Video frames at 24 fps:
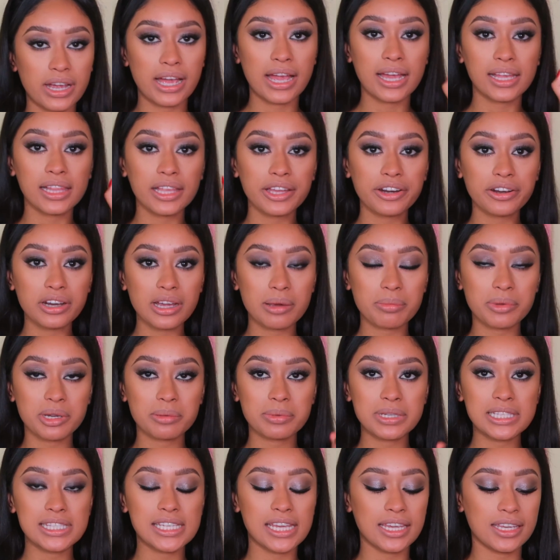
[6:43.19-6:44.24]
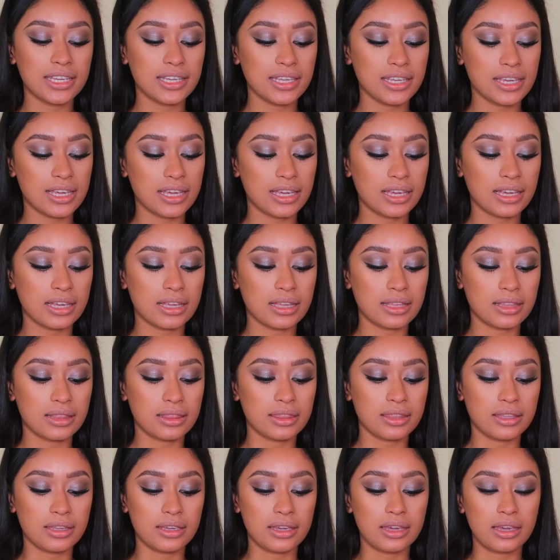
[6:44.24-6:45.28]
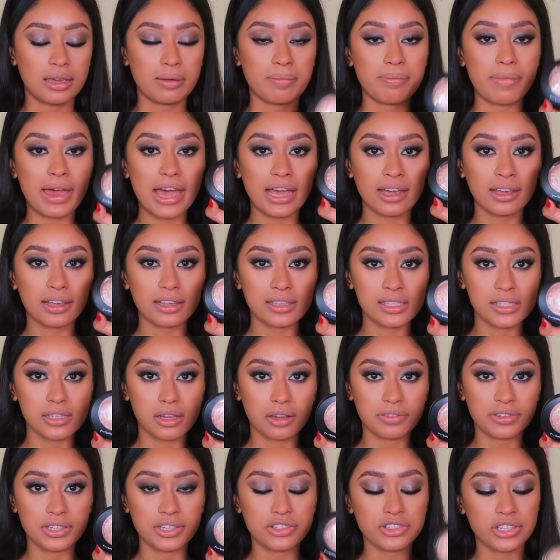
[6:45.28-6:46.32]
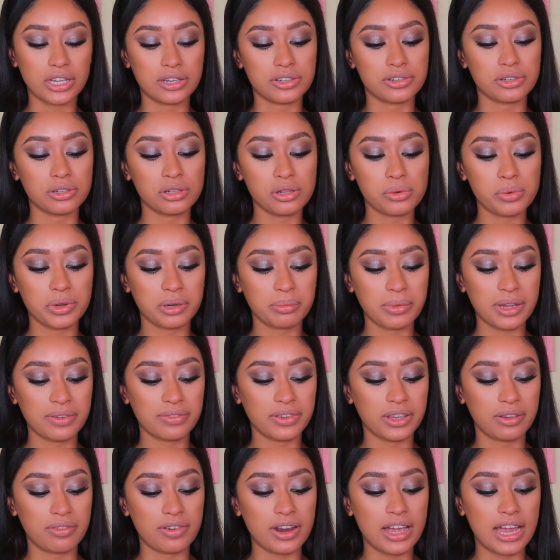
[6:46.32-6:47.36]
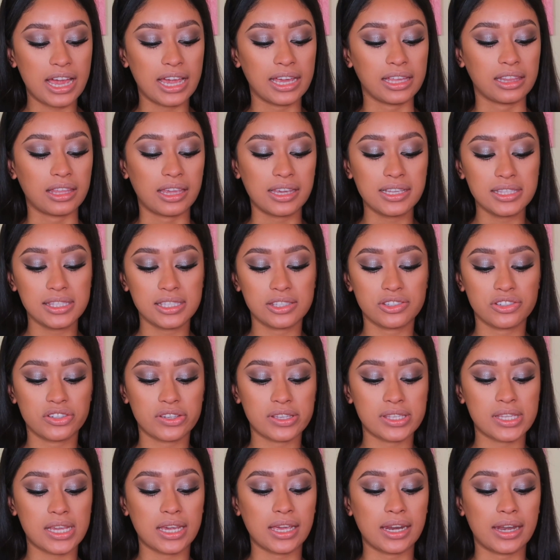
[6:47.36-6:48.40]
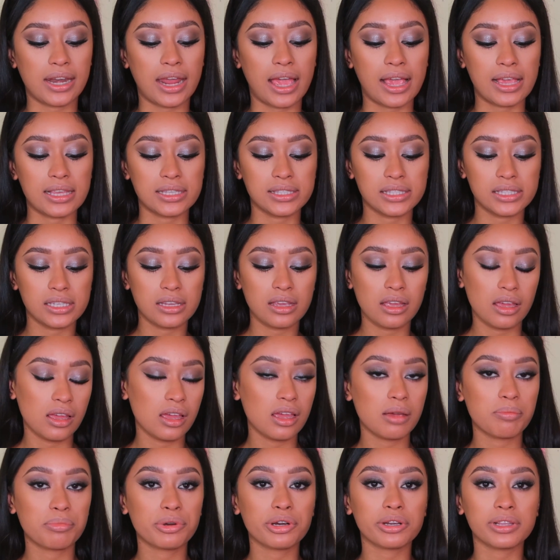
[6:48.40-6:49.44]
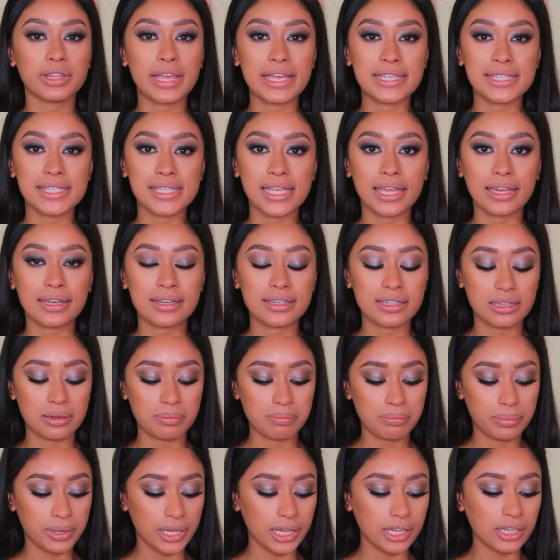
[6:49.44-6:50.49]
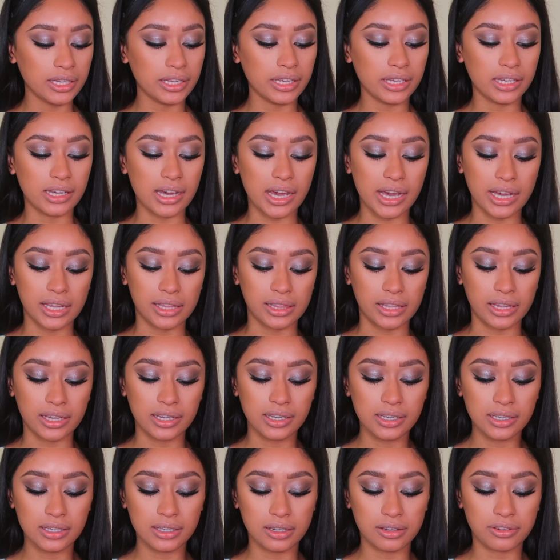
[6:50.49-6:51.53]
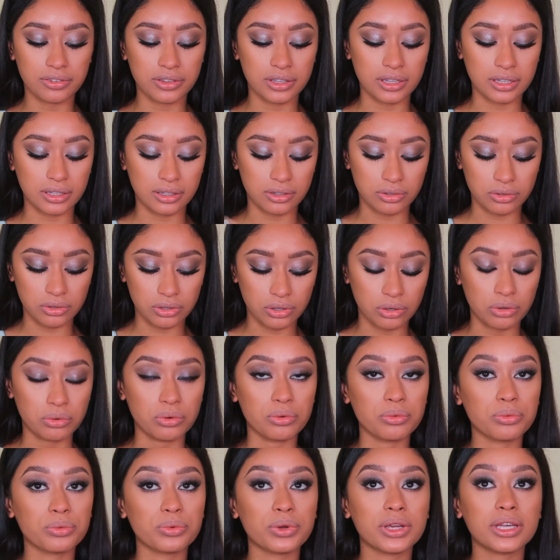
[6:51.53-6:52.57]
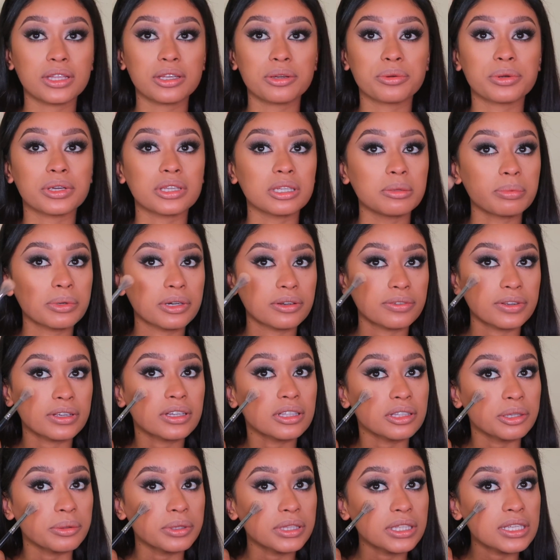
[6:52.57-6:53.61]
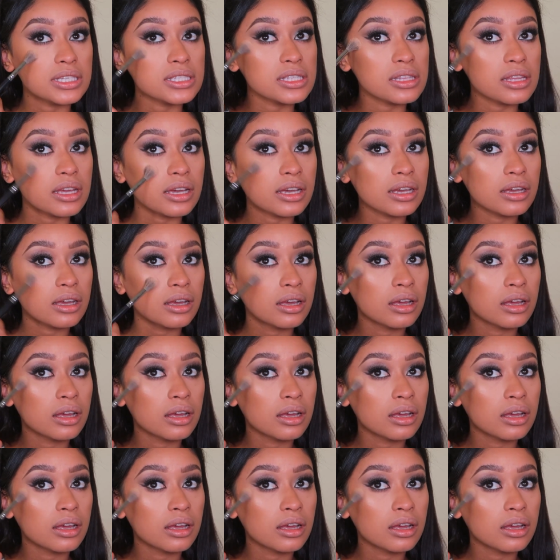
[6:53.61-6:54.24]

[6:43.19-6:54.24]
highlighter, I'm going to be taking the M.A.C Soft and Gentle, one of my favorite highlights. It's just like a nice pearlescent pinky highlight. I feel like it'll go really, really perfectly with this look.